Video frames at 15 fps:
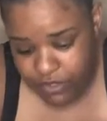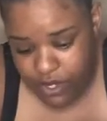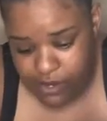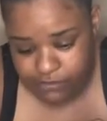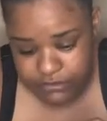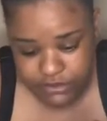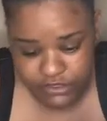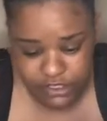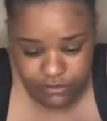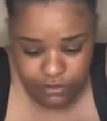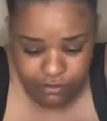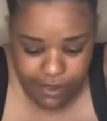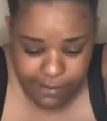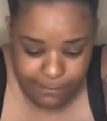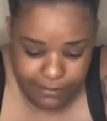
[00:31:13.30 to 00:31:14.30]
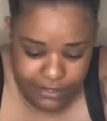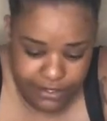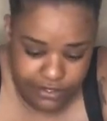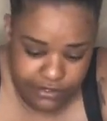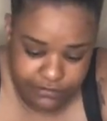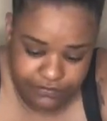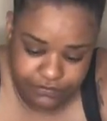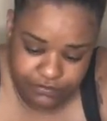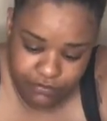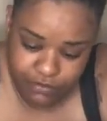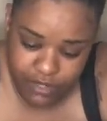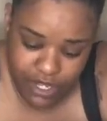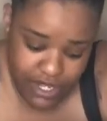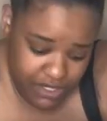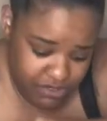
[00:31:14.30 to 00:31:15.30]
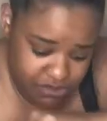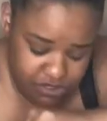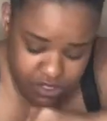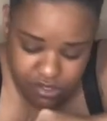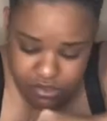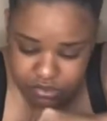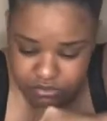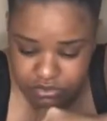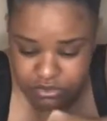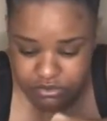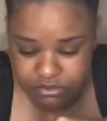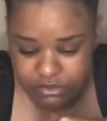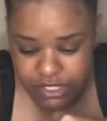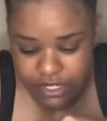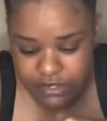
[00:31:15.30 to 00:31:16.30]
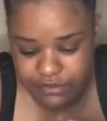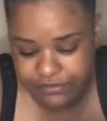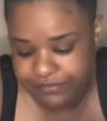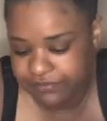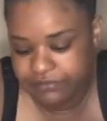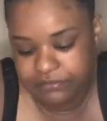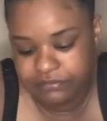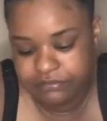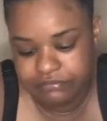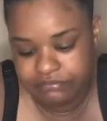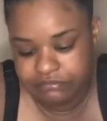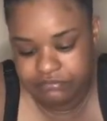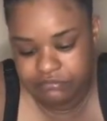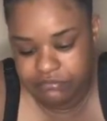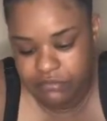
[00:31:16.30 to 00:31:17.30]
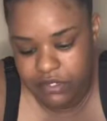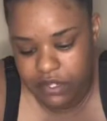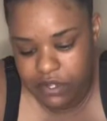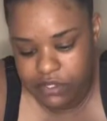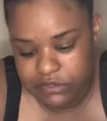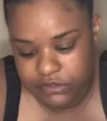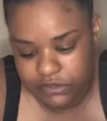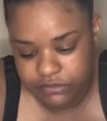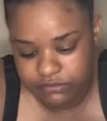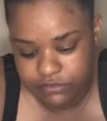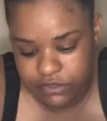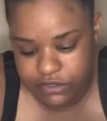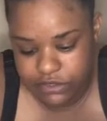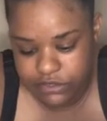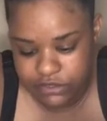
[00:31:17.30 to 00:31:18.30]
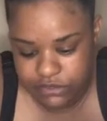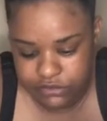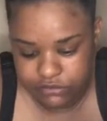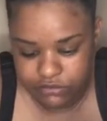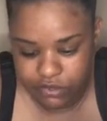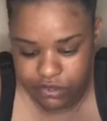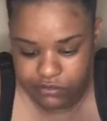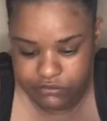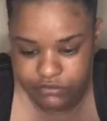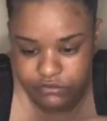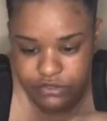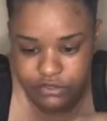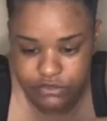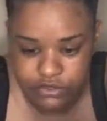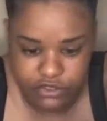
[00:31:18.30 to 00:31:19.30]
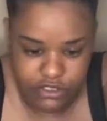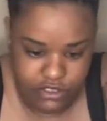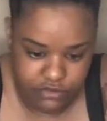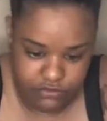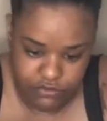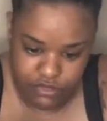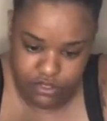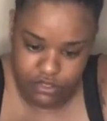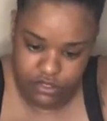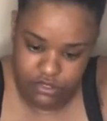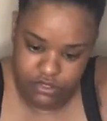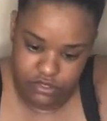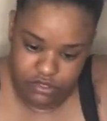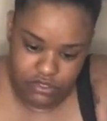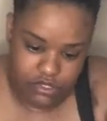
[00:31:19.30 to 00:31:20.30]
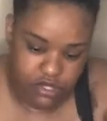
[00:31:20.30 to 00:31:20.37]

I'm gonna stick with my butter, and it's cold too now. I'm good. We're gonna stick with this.